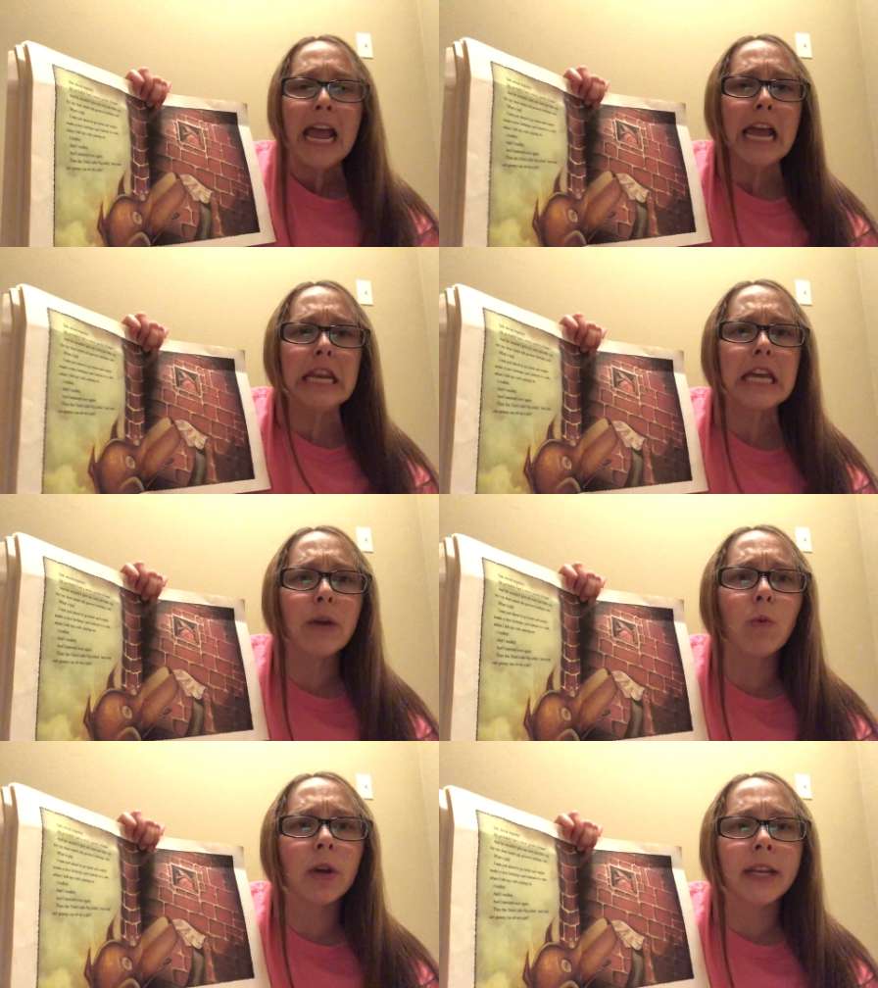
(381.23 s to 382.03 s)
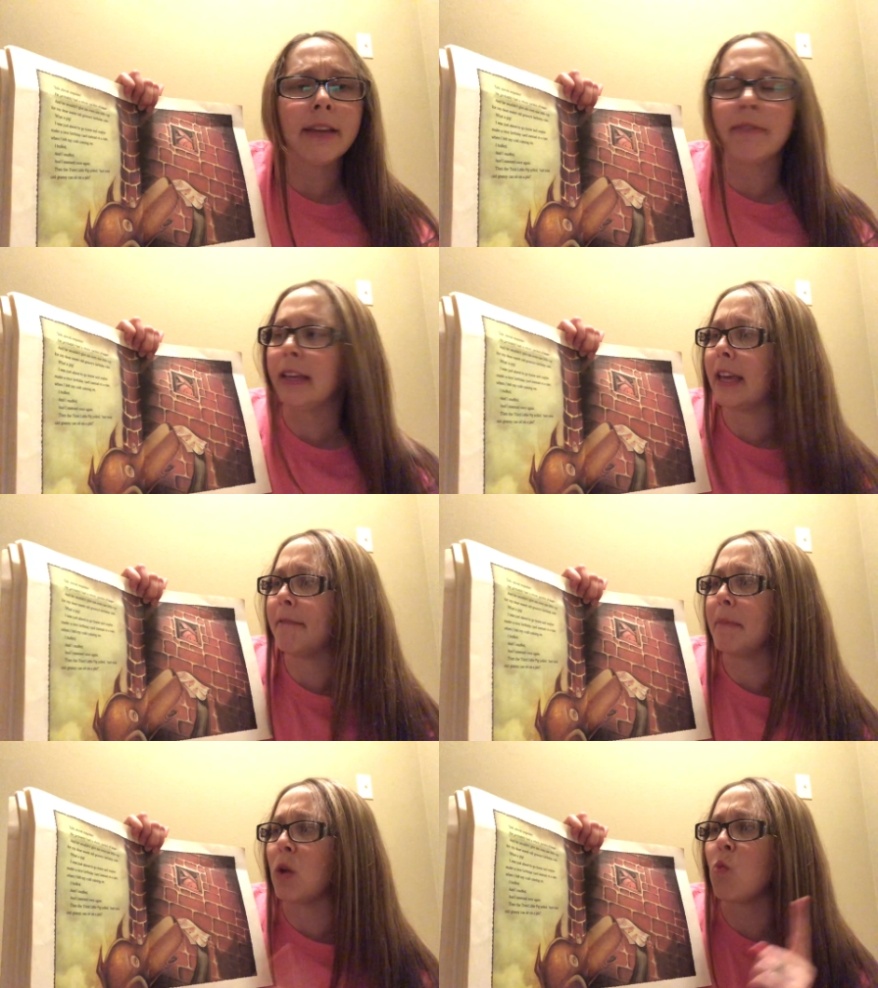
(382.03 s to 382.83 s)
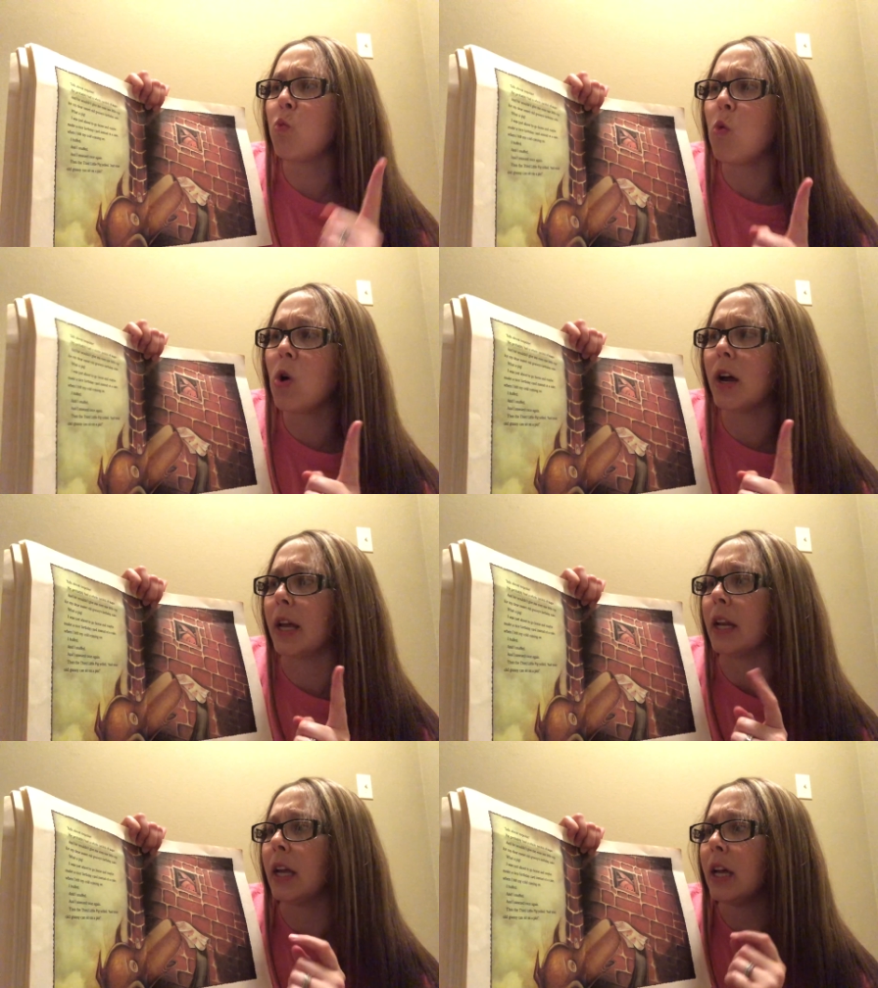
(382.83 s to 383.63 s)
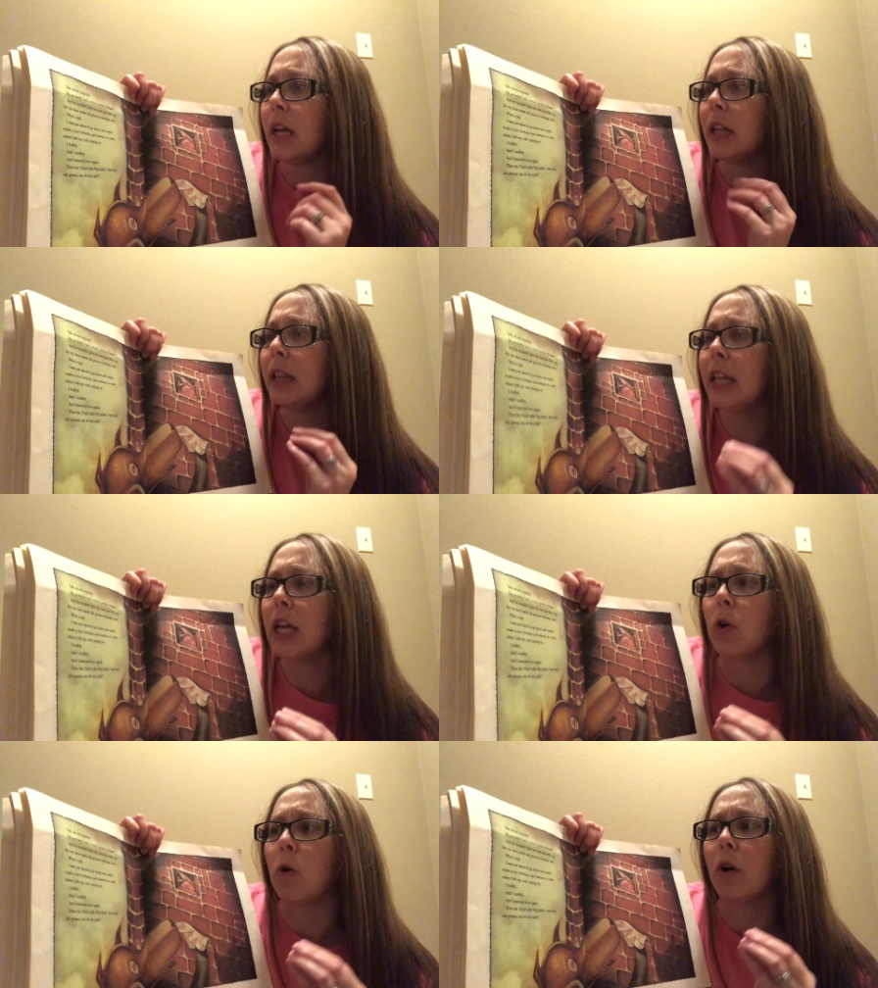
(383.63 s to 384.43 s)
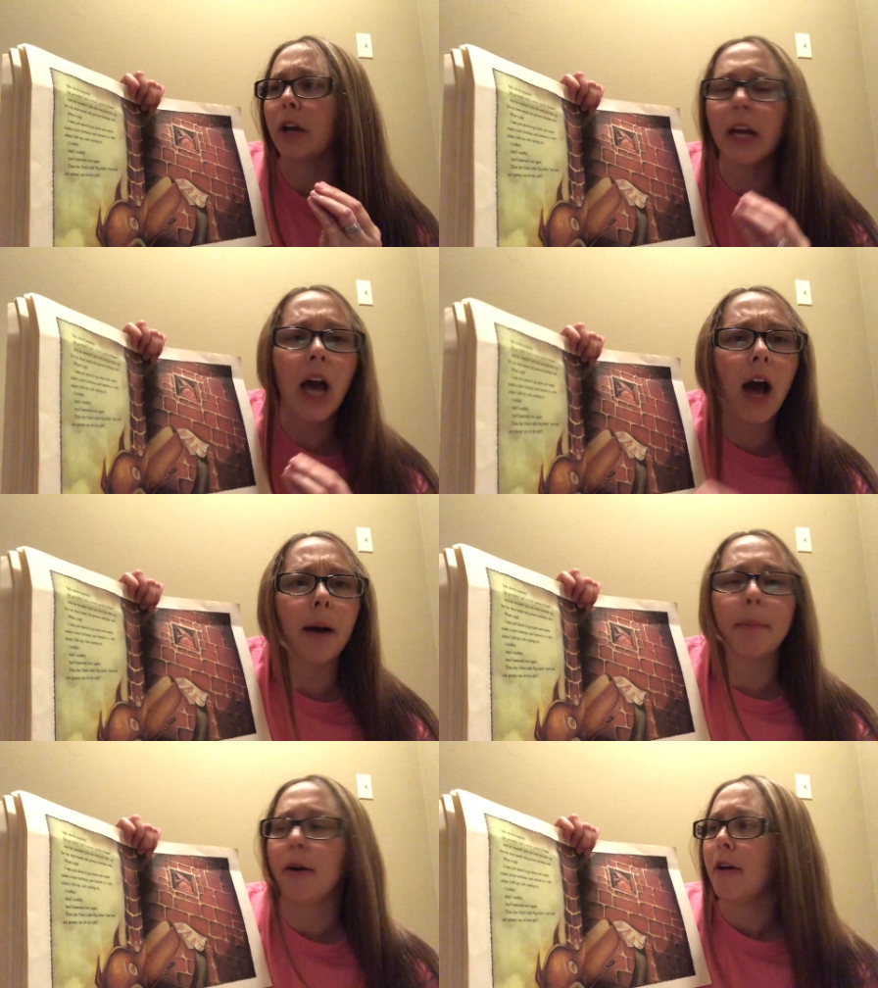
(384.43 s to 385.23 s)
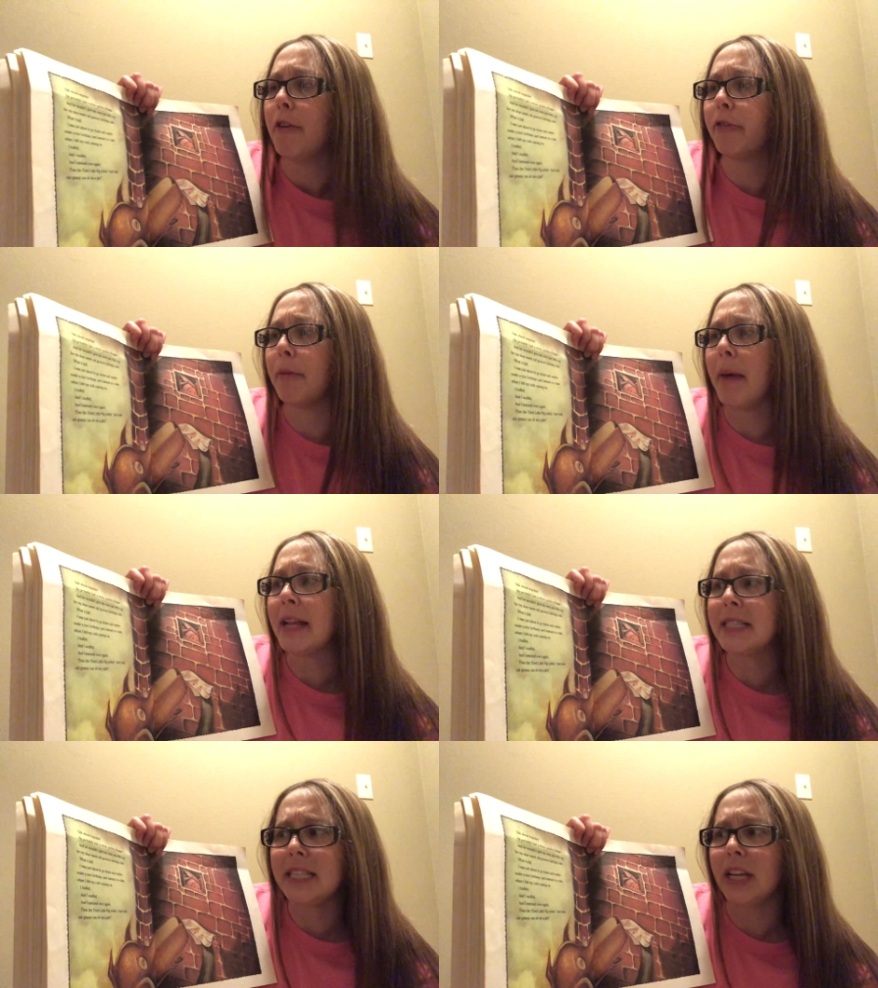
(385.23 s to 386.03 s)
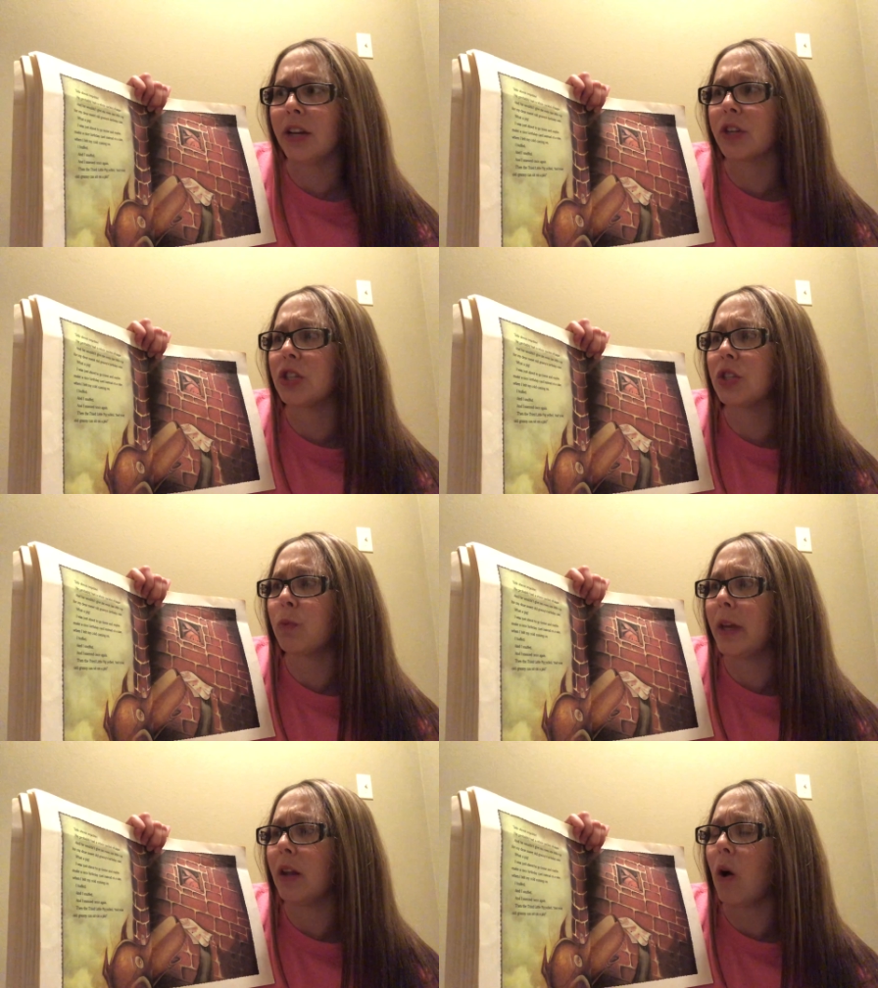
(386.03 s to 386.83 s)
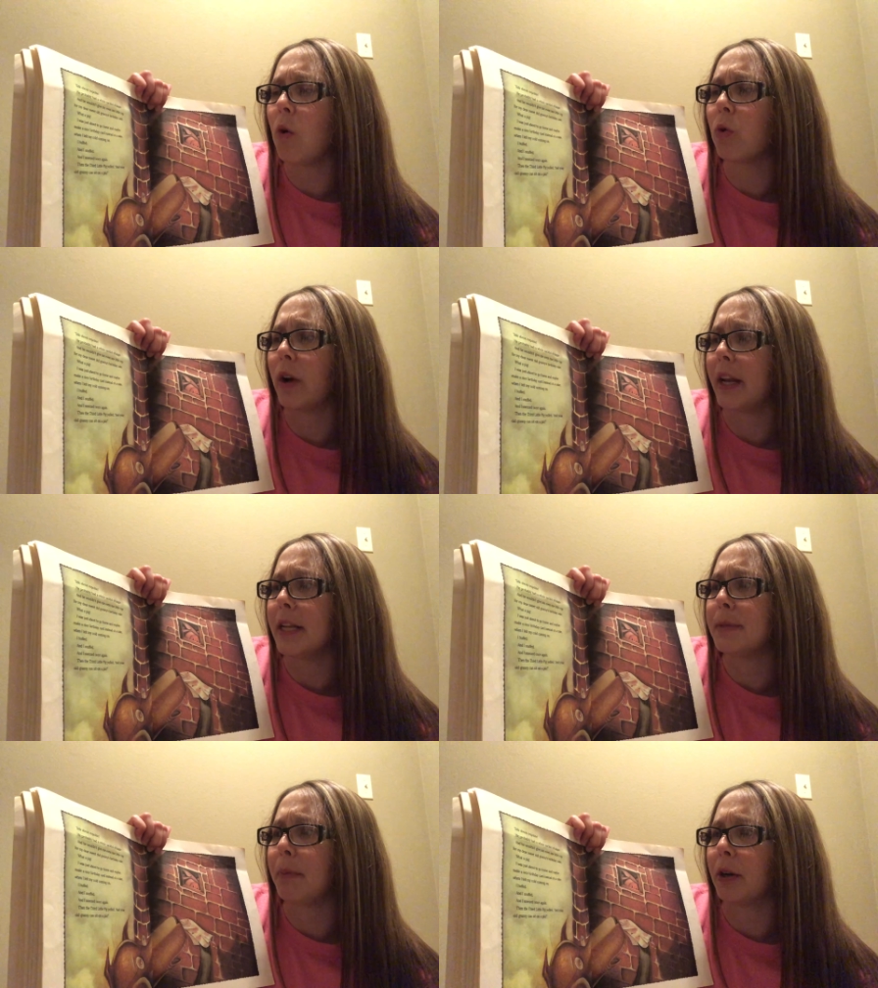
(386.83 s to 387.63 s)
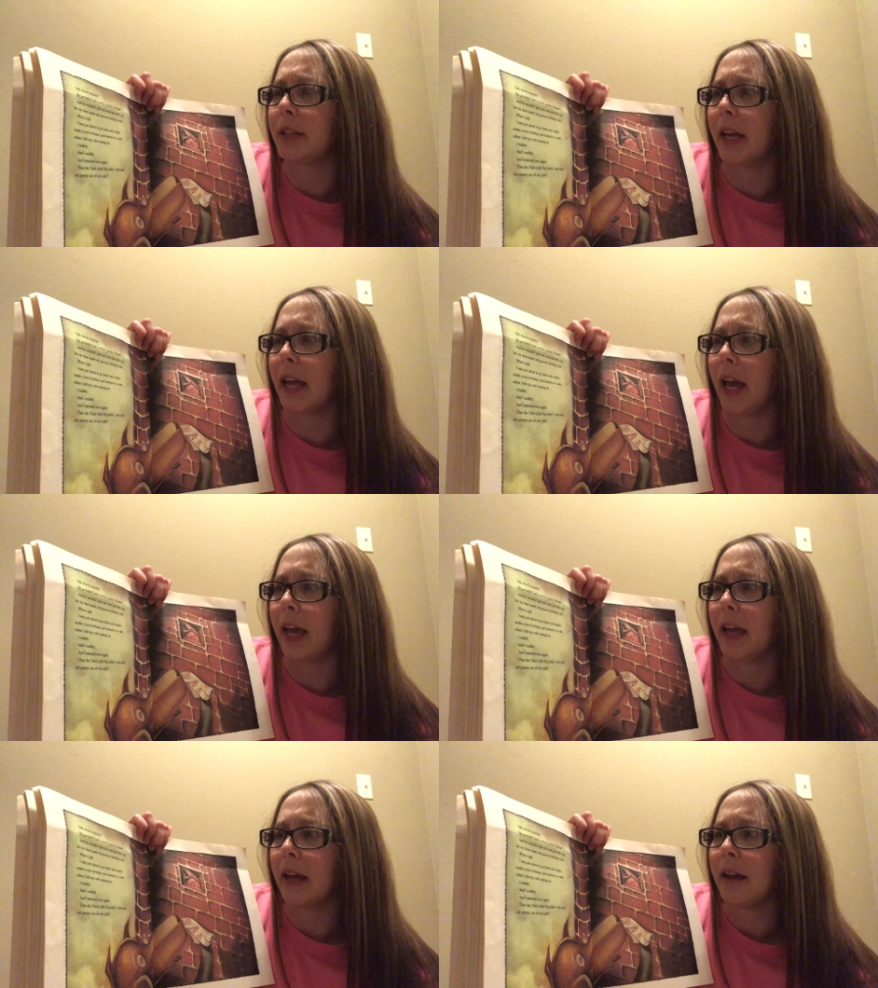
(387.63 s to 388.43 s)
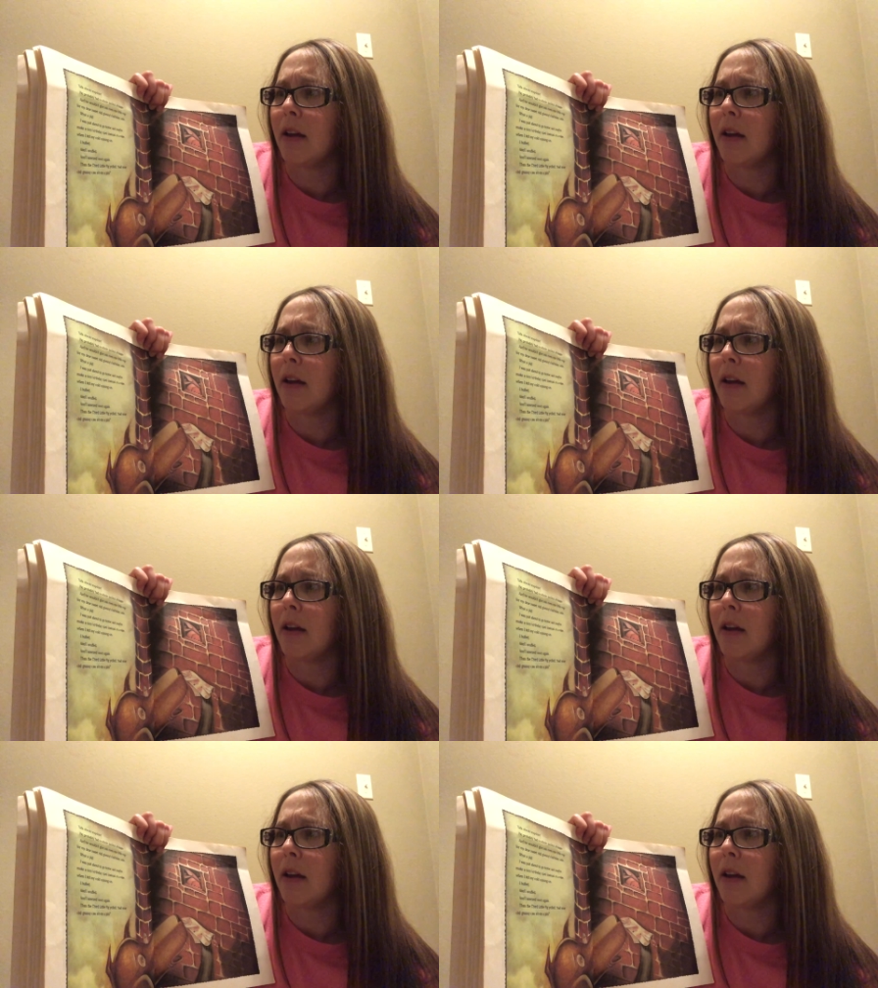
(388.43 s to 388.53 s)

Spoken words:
and he wouldn't even give me one little cup for my dear sweet old granny's birthday cake.